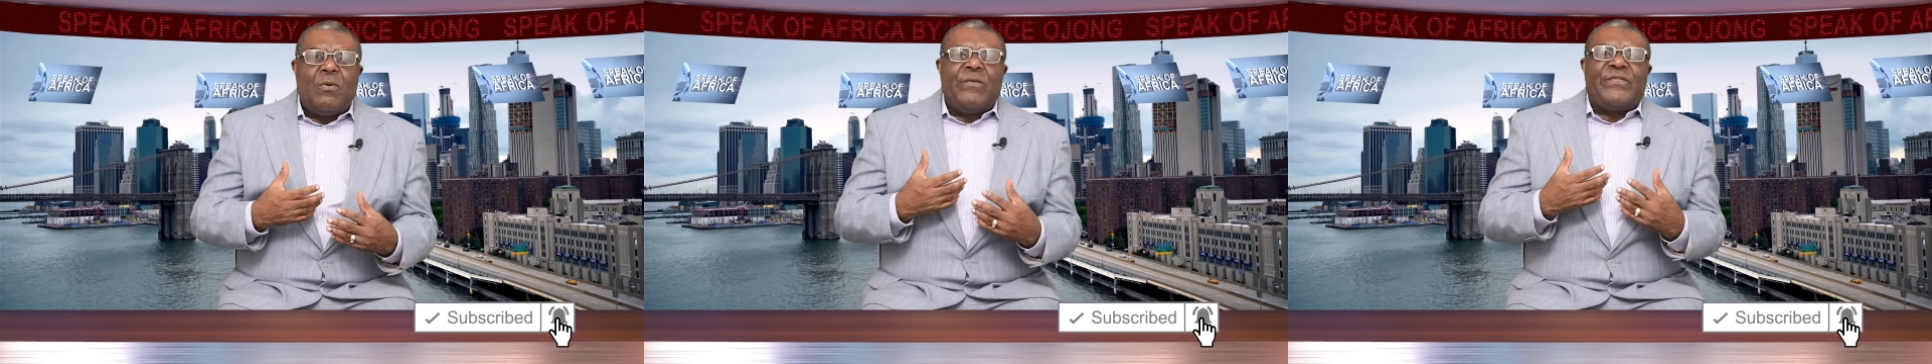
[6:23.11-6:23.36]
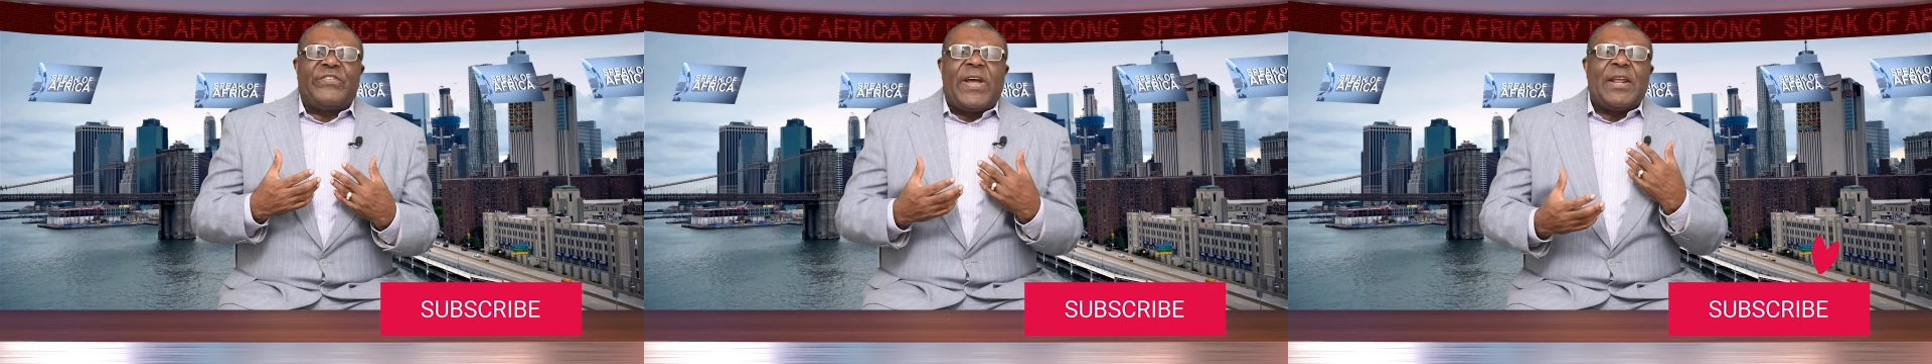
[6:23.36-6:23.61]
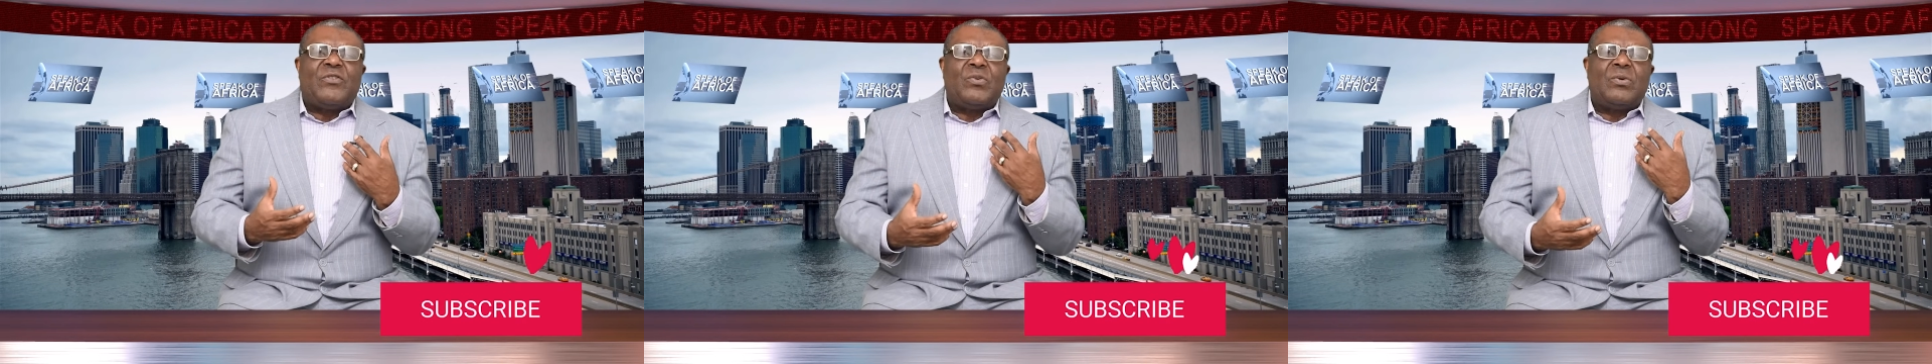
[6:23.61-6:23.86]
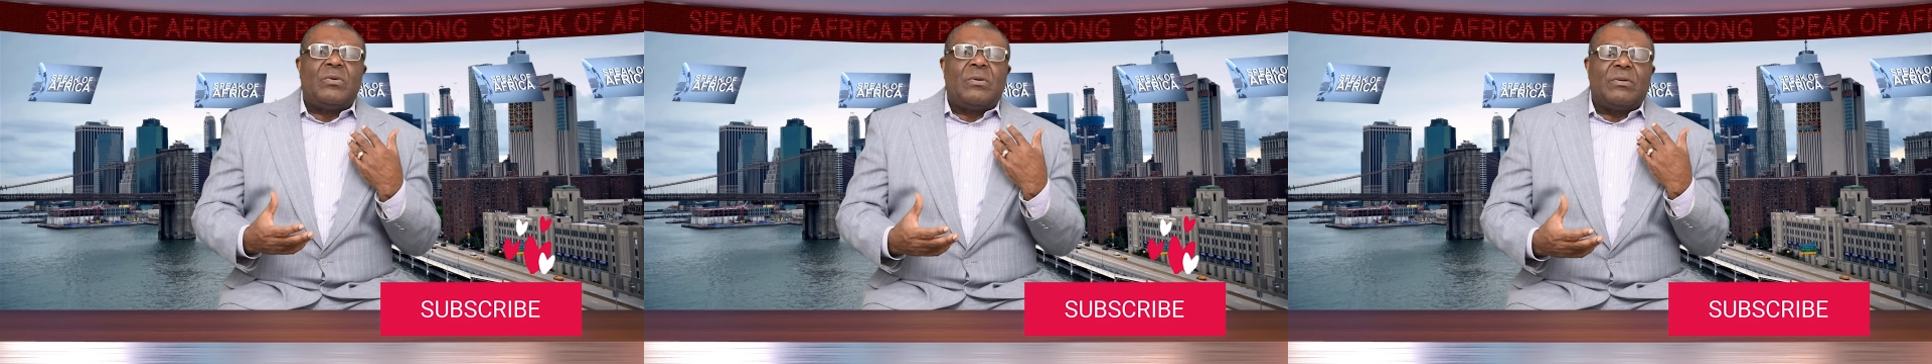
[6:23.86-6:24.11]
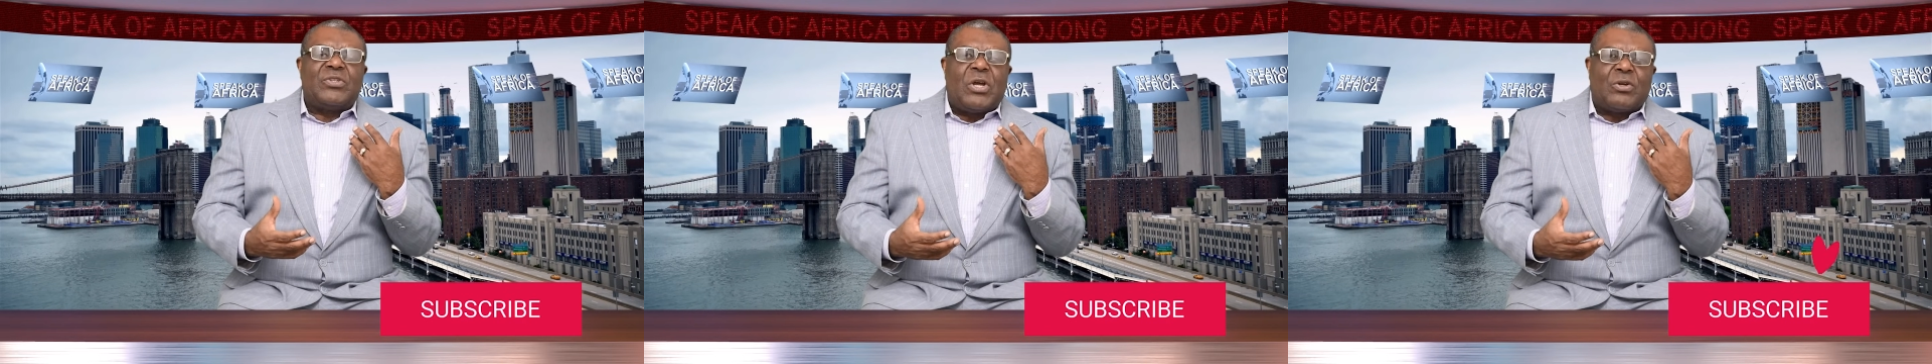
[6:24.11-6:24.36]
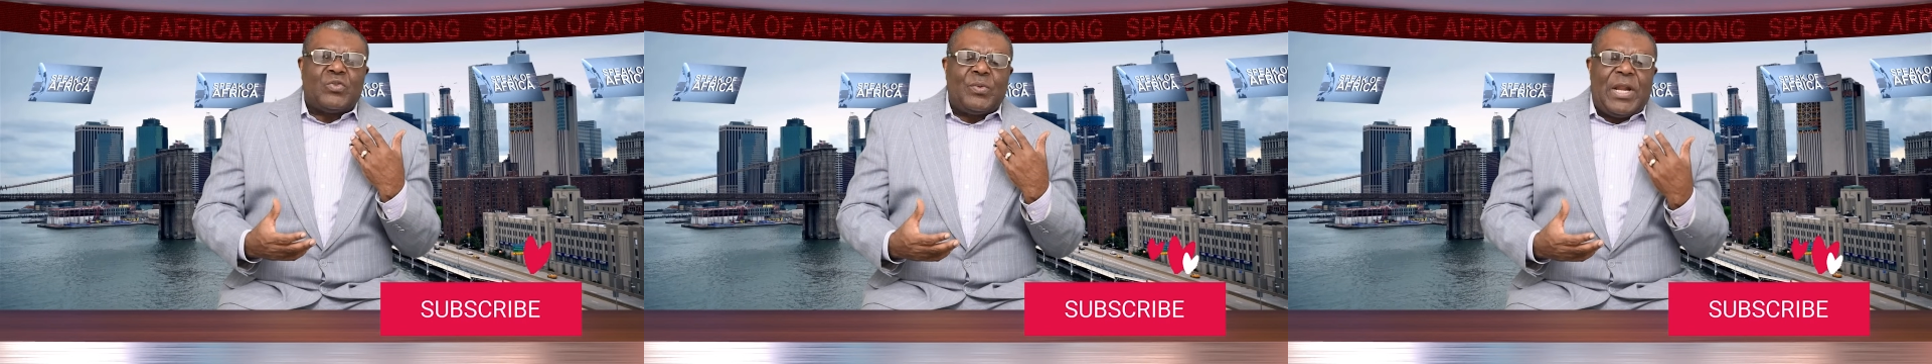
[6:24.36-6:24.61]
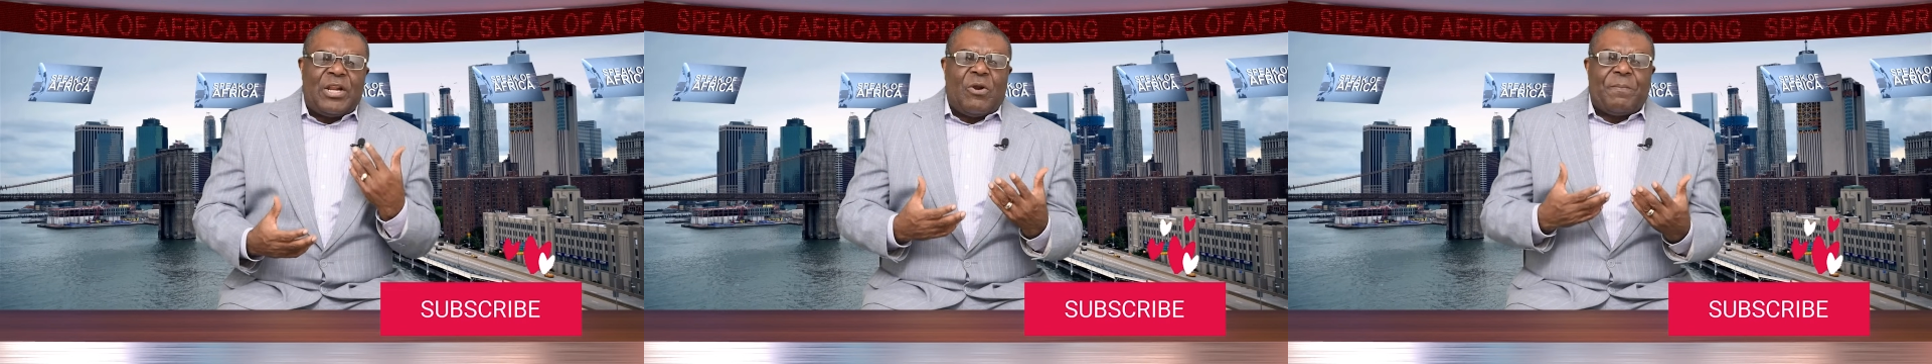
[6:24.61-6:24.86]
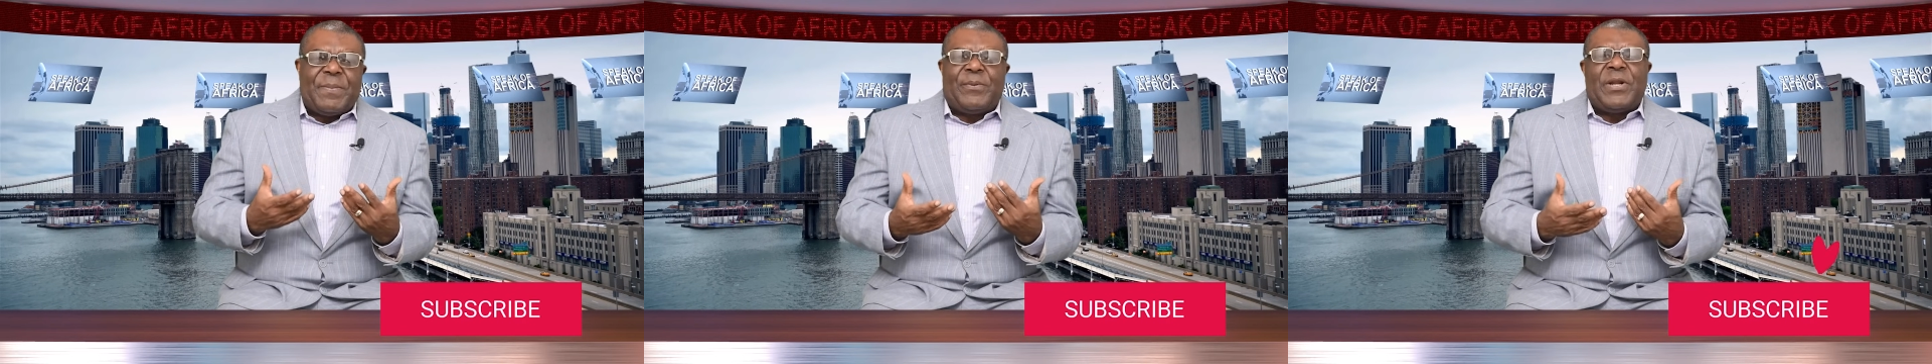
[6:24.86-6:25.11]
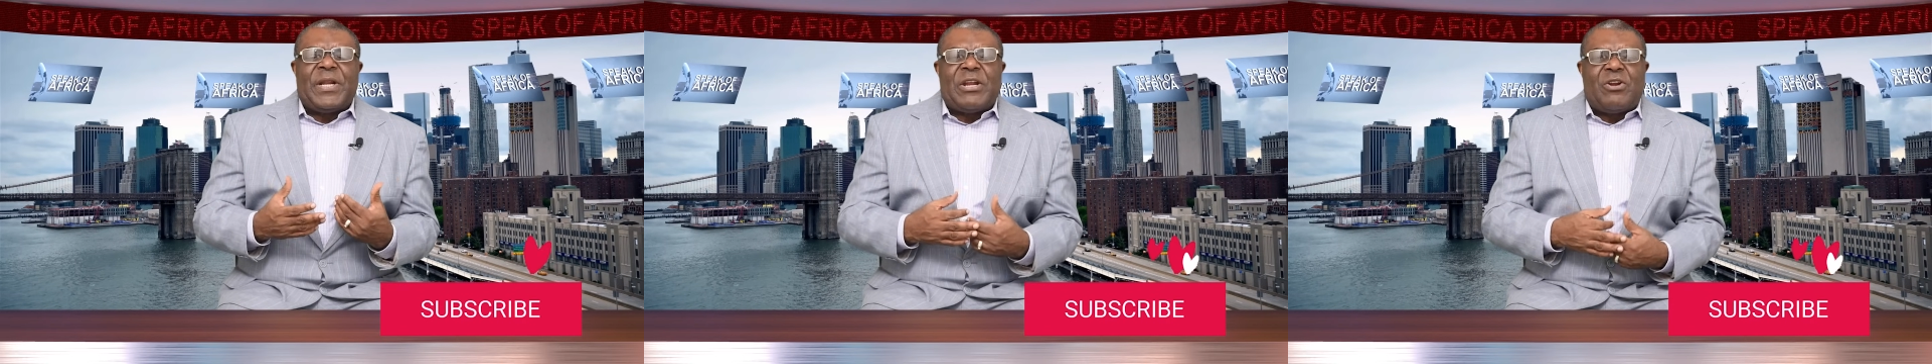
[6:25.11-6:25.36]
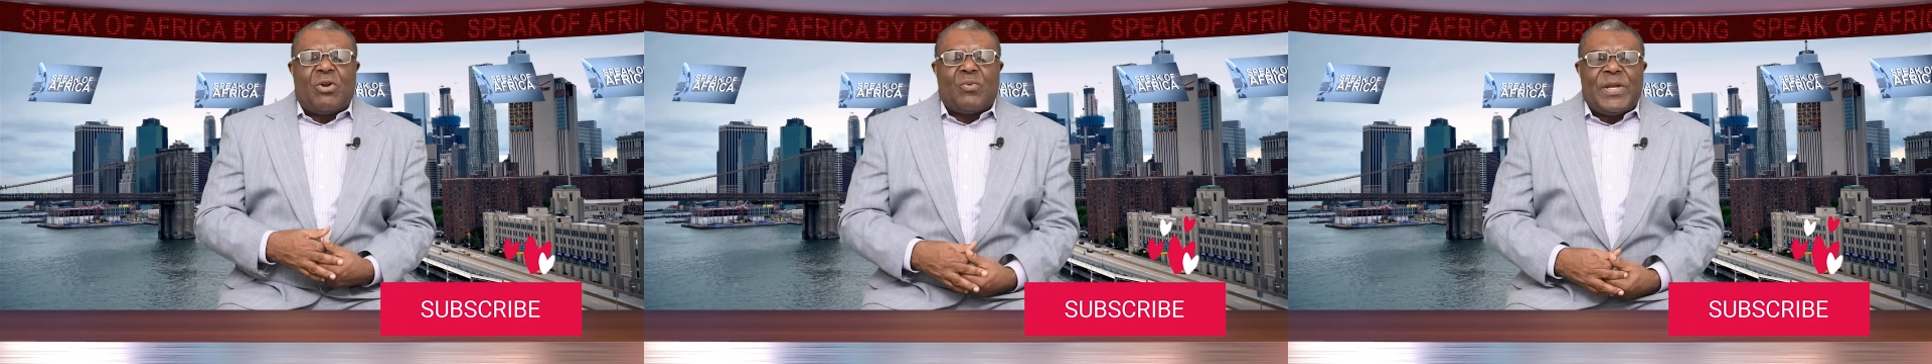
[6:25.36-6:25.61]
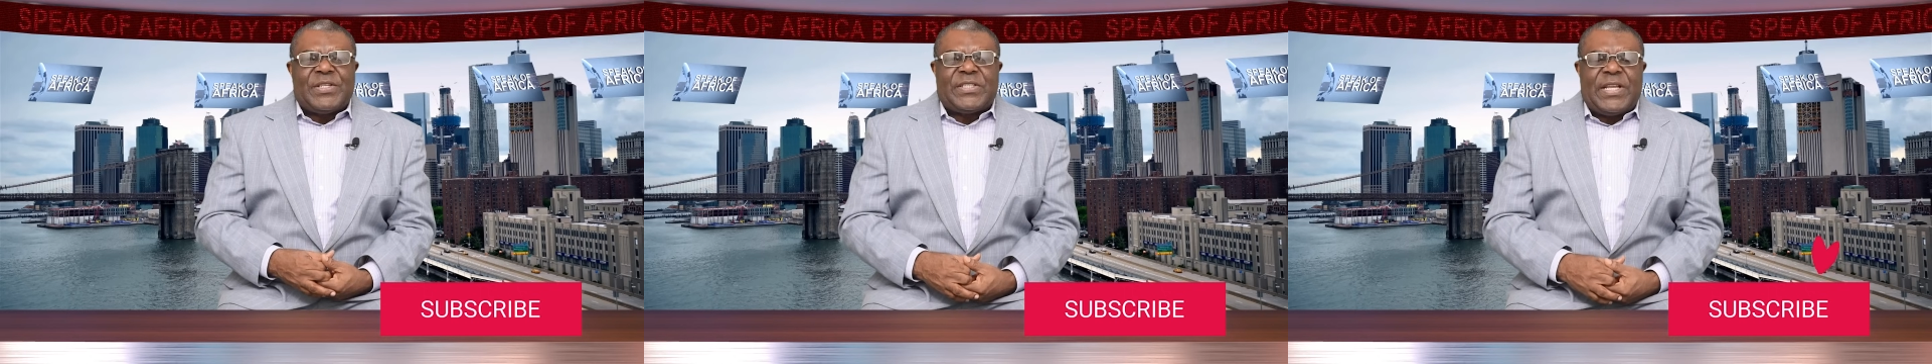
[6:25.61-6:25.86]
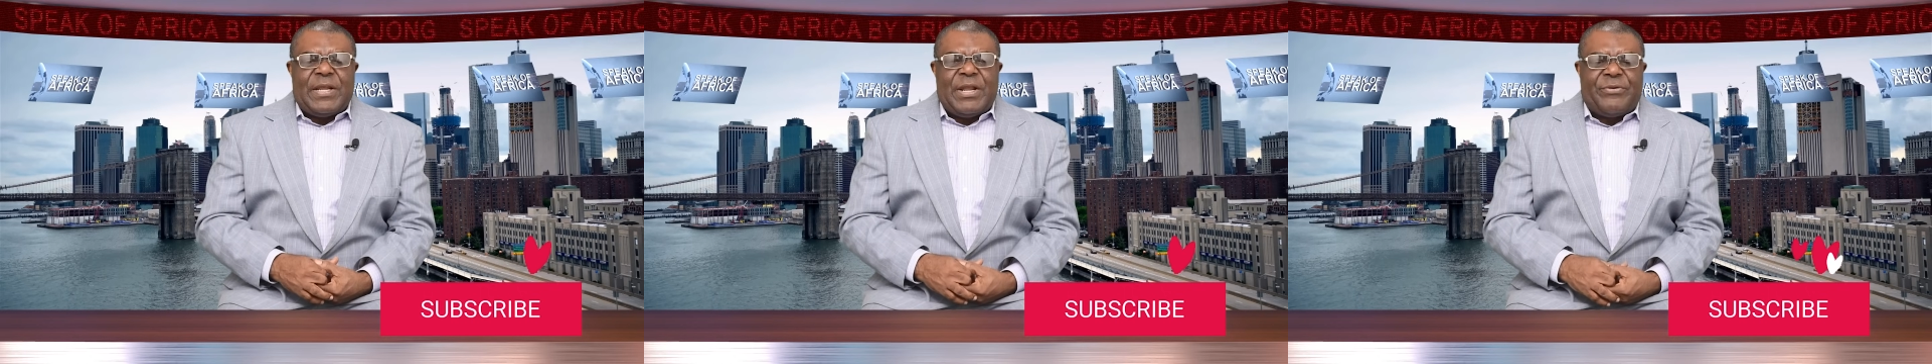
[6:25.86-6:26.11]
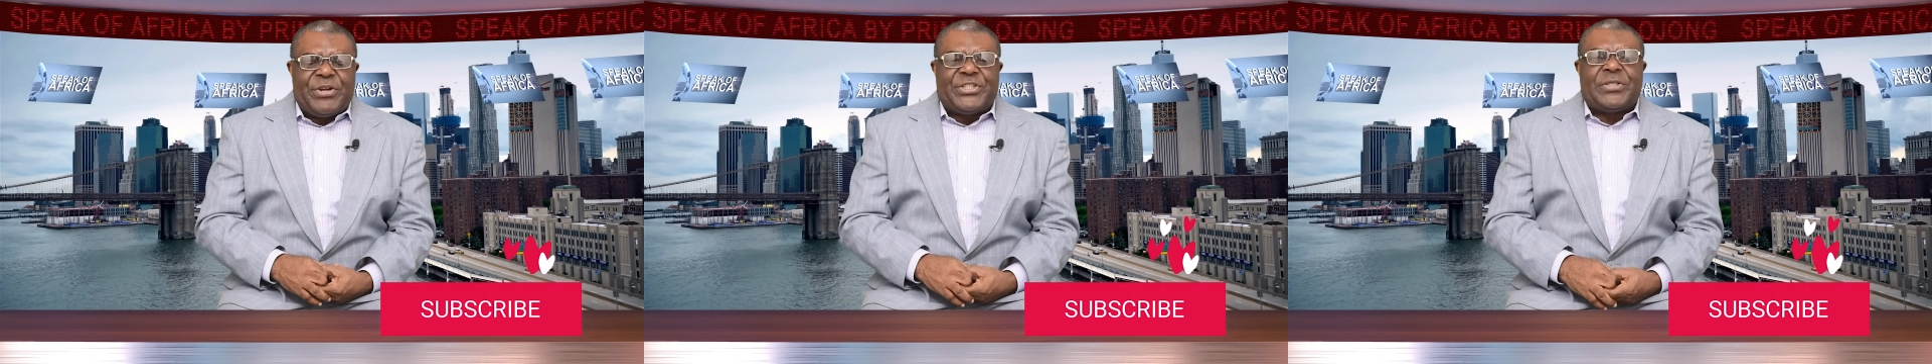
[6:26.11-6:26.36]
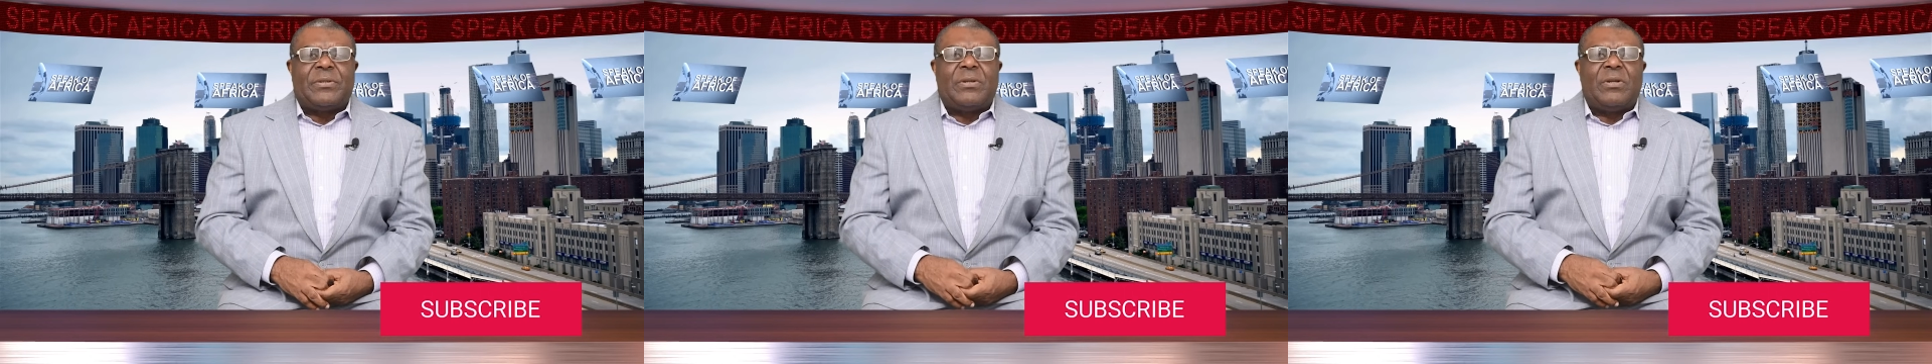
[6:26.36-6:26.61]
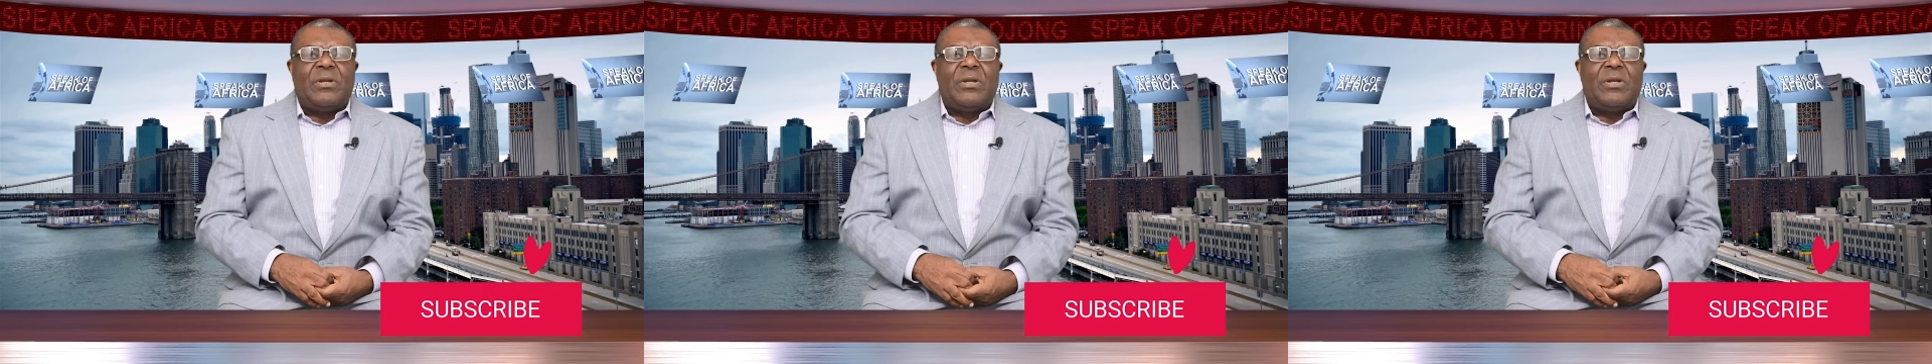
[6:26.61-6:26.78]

We've tried to talk to a lot of people in the northwest region